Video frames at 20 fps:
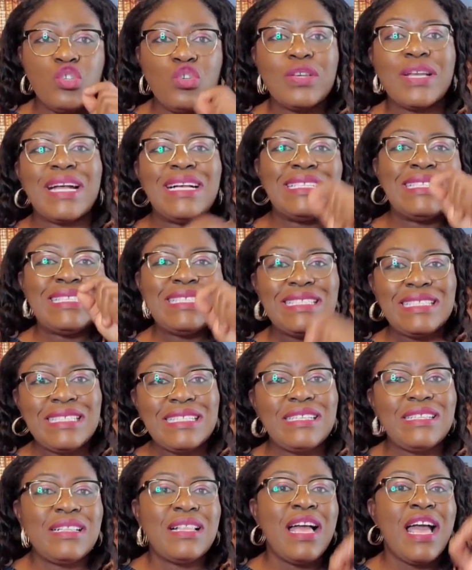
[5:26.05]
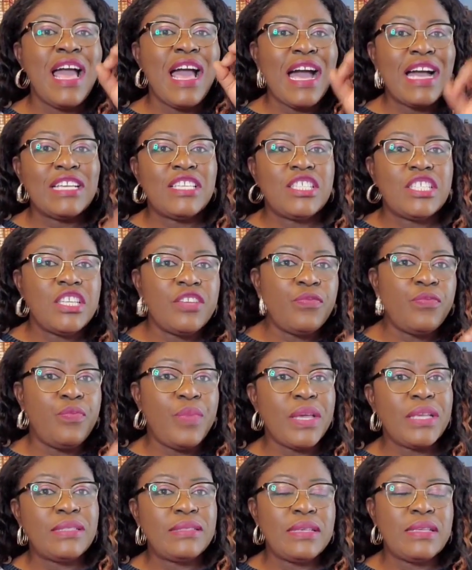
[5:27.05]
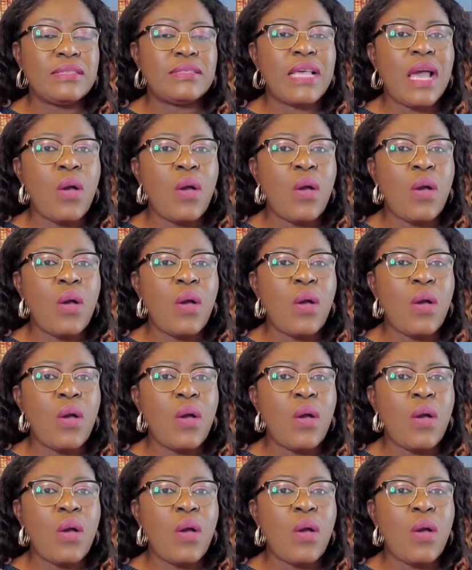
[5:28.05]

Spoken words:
You can still achieve big things.